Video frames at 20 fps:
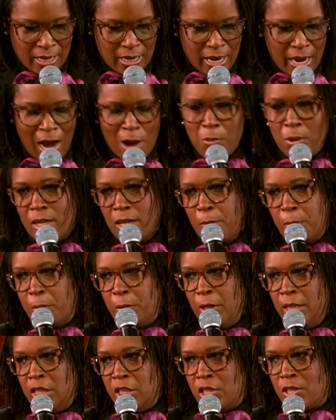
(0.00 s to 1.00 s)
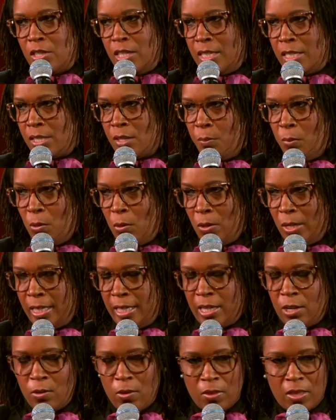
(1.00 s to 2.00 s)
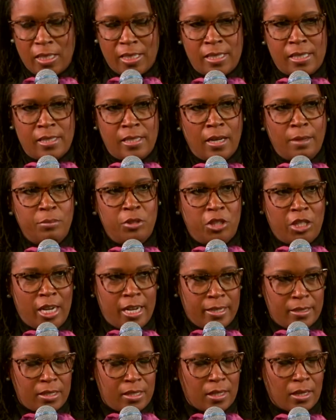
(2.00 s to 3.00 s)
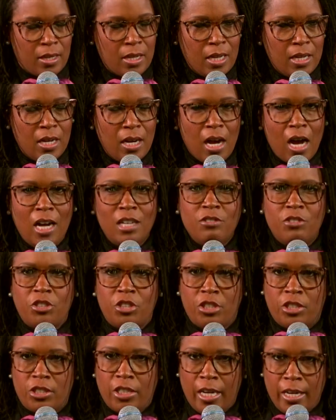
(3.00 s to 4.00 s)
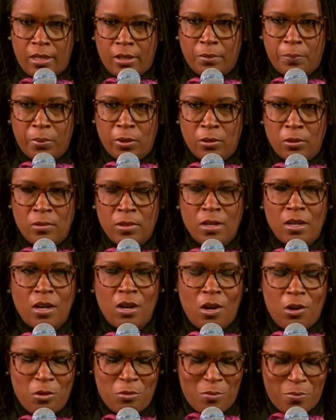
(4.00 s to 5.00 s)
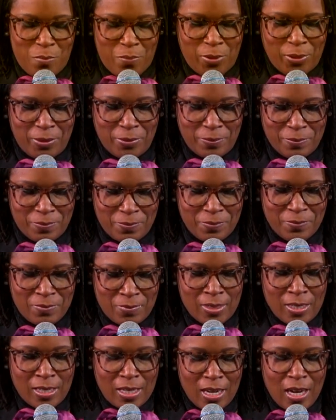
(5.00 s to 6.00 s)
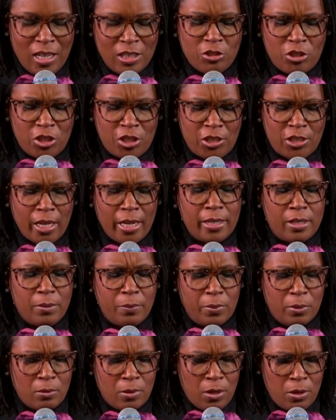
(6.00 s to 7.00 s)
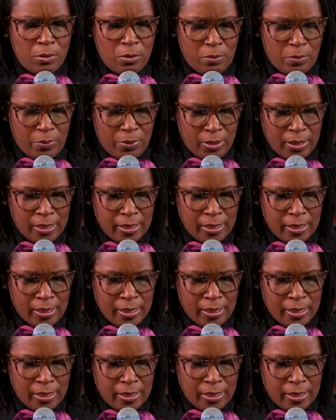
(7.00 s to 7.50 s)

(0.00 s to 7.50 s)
I want to preach this morning on the subject, unshakable hope. Unshakable hope.